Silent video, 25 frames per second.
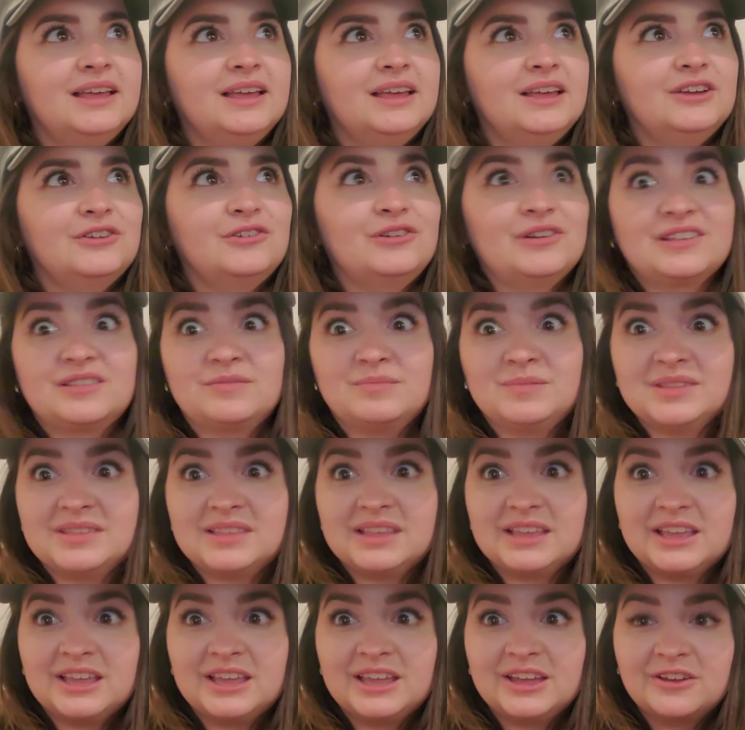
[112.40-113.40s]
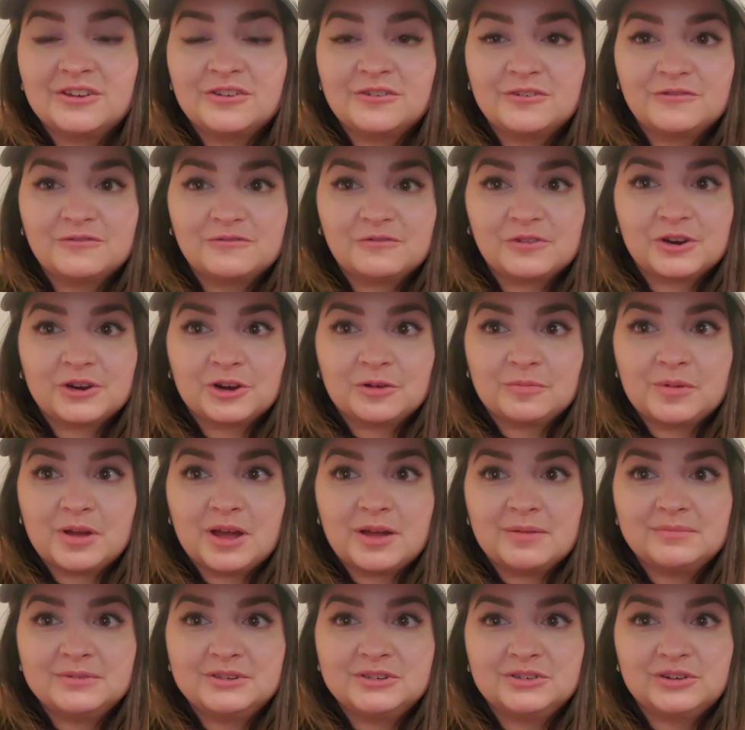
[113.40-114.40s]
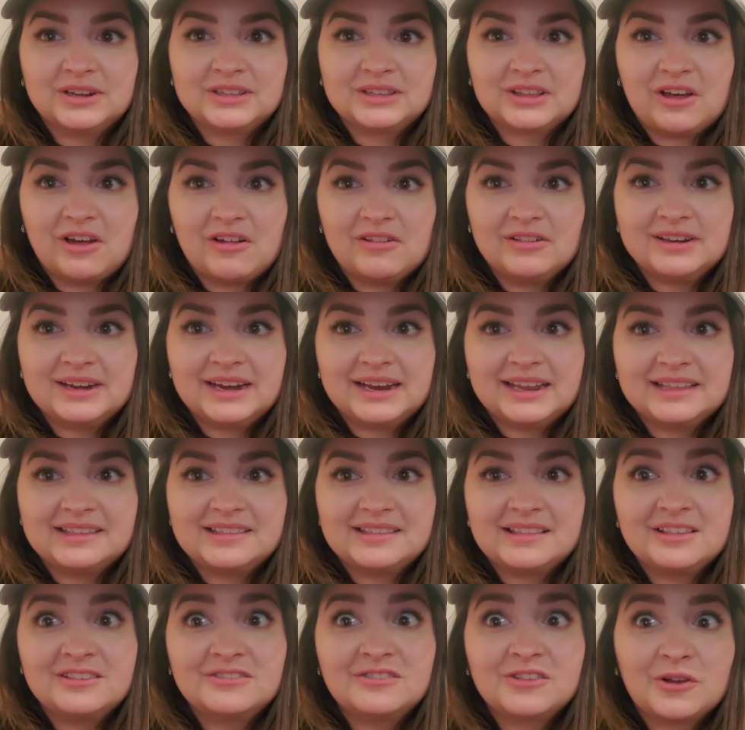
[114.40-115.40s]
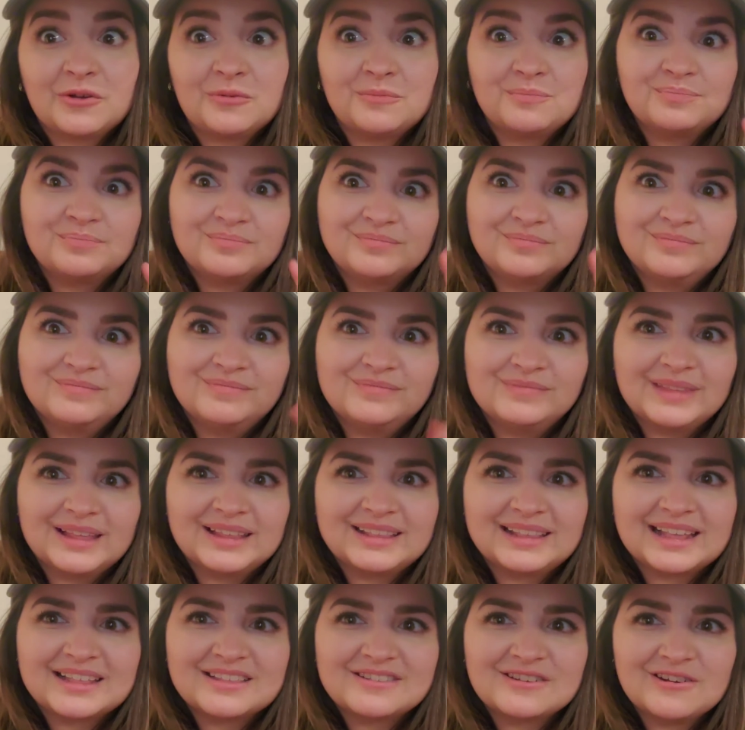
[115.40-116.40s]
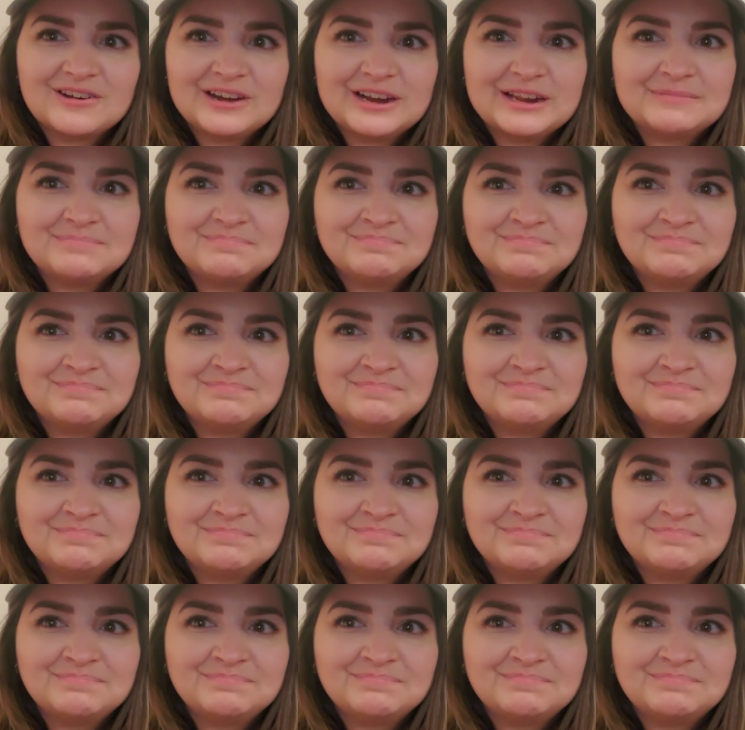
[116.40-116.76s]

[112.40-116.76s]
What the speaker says: Christmassy for your pup during the holidays. So let's get started.